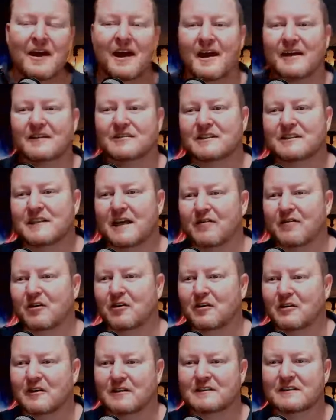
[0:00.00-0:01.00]
and just have a
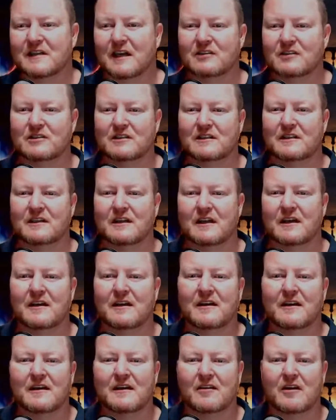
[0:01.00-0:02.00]
good discussion
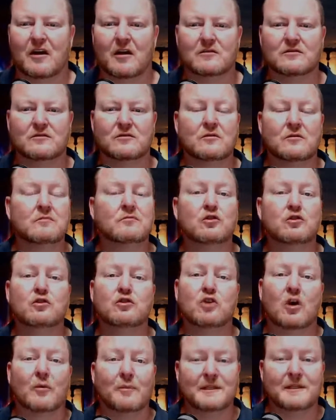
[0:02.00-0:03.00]
uh, around two
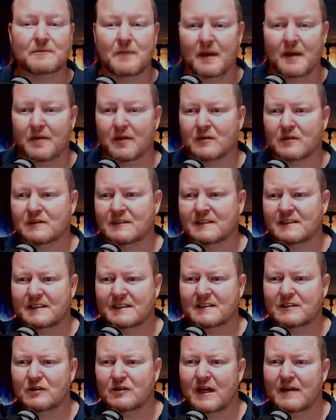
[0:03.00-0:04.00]
topics maybe because it's
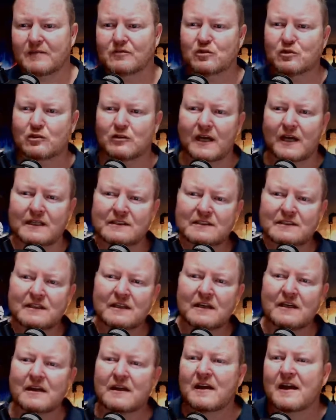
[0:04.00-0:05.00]
easy to have two
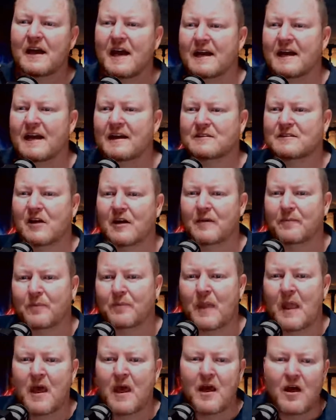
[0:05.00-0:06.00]
guests at a
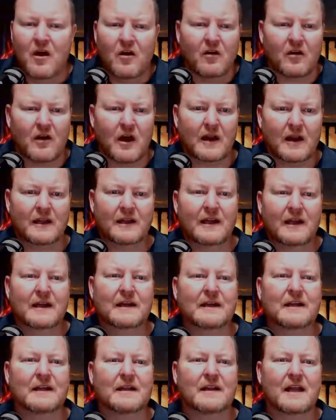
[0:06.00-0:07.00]
time Alrighty,
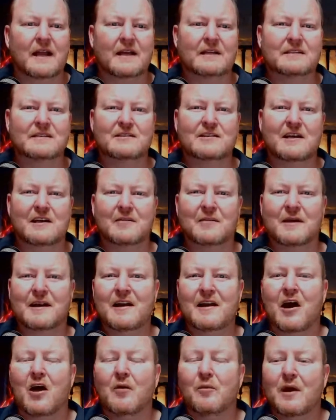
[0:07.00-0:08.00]
ladies and
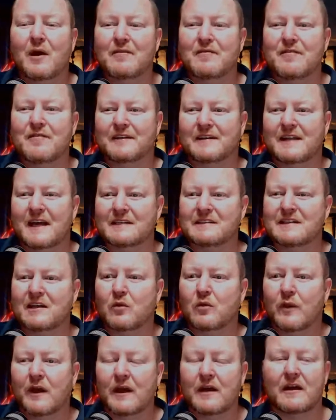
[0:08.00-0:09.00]
gentlemen, I hope you have a
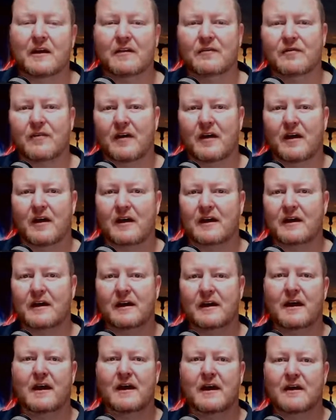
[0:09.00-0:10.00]
fantastic week. If
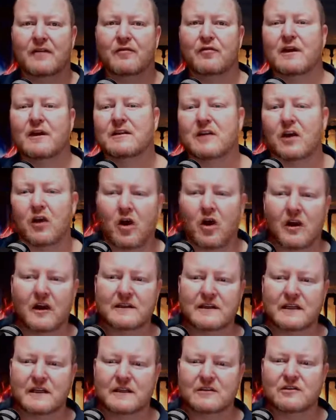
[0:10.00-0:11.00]
I, uh, if you're at the gala
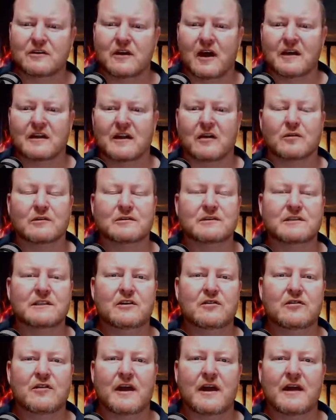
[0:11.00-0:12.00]
dinner tonight, I will see
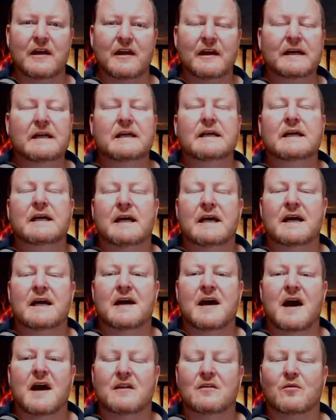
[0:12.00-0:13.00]
you there.
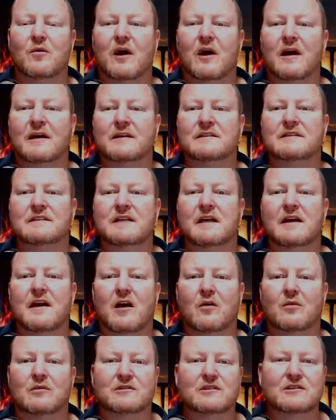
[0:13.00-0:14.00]
Uh, otherwise,
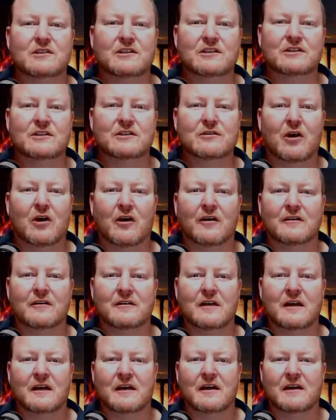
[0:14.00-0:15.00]
uh, I will see you
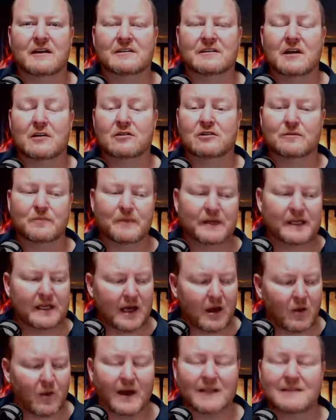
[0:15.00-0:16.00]
on uh, social
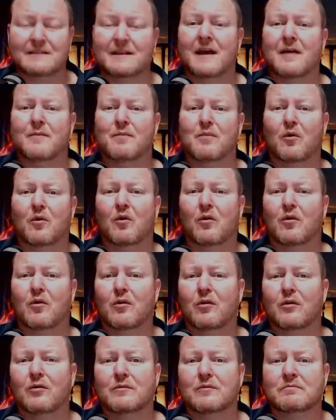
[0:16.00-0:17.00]
media, WhatsApp,
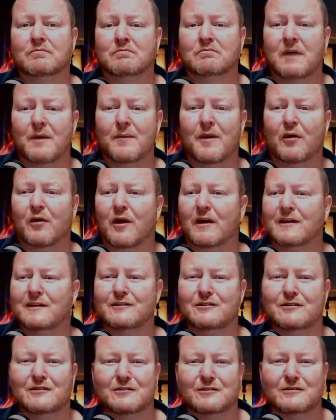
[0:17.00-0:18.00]
or maybe I'll run
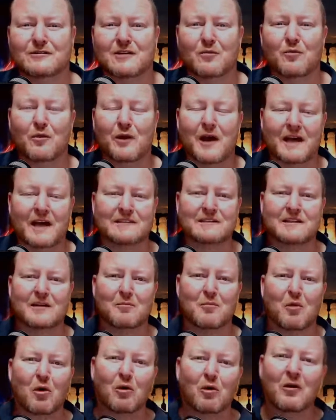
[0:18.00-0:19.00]
into you somewhere at
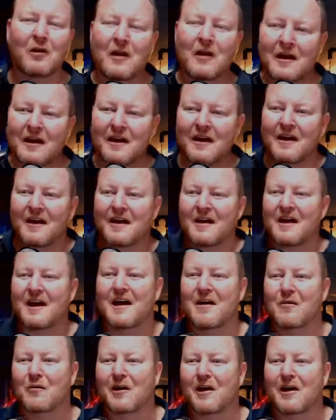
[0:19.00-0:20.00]
some mall
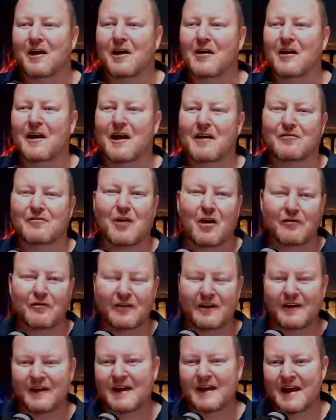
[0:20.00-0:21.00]
uh, when I go and have
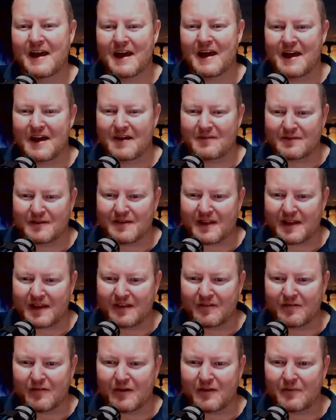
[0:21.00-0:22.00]
coffee. Uh, but
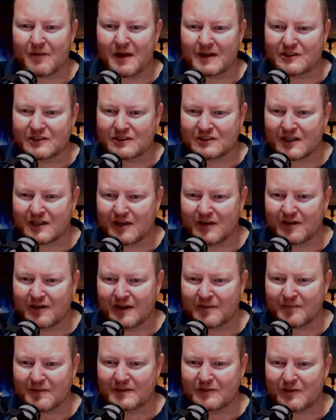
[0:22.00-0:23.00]
thank you very much. So
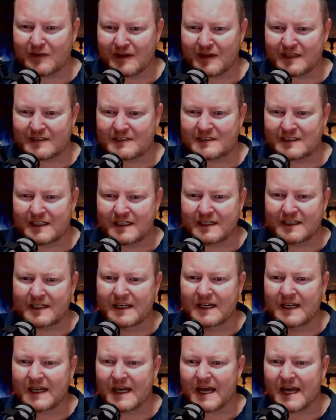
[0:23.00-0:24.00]
let me quickly
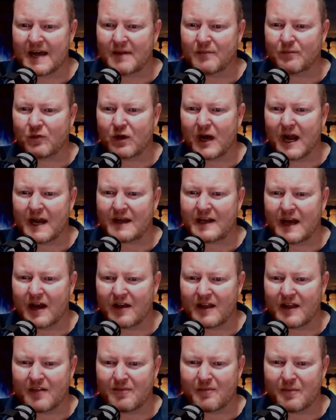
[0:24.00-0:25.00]
see. Um, great.
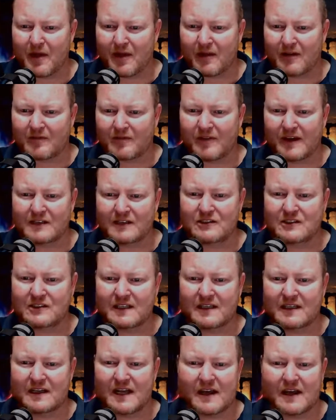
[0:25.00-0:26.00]
Now the FPI
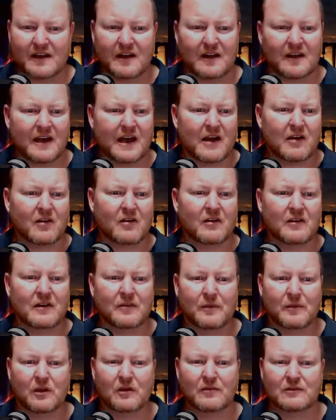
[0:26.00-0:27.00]
convention. Lekker, Carol.
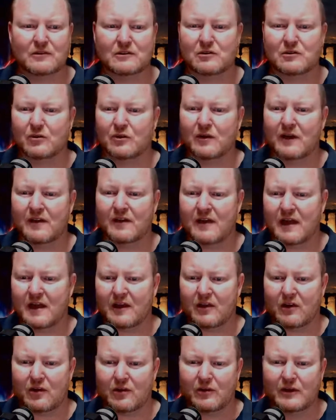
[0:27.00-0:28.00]
Beautiful story.
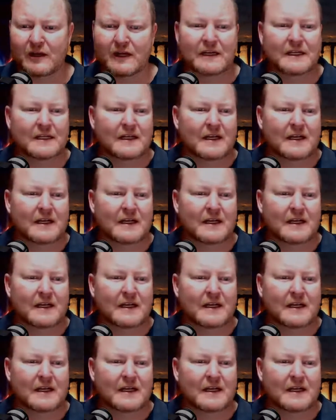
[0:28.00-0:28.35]
Thank you.